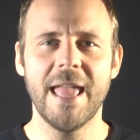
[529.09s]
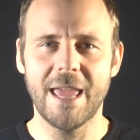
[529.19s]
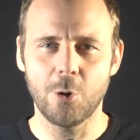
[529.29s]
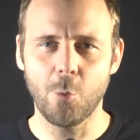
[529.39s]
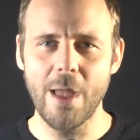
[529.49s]

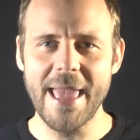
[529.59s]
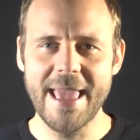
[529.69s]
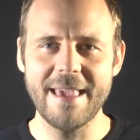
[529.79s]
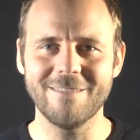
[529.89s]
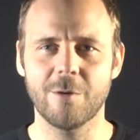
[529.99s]
and
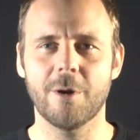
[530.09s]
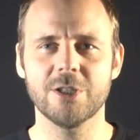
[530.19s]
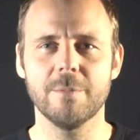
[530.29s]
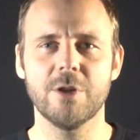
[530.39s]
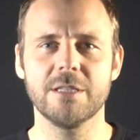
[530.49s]
away from our
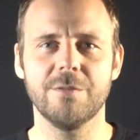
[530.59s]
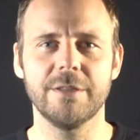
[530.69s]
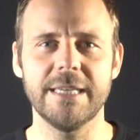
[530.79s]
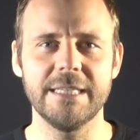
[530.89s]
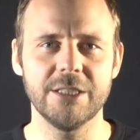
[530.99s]

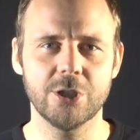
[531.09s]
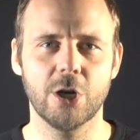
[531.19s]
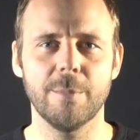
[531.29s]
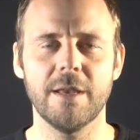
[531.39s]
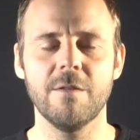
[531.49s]
subjectively
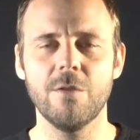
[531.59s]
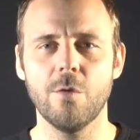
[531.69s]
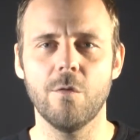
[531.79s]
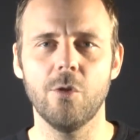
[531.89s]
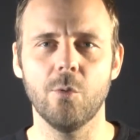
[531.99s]
determined
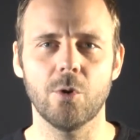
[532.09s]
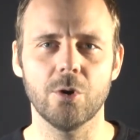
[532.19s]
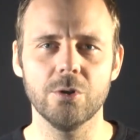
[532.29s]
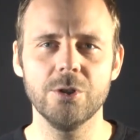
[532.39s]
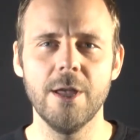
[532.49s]
view of the
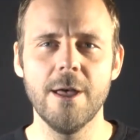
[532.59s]
world,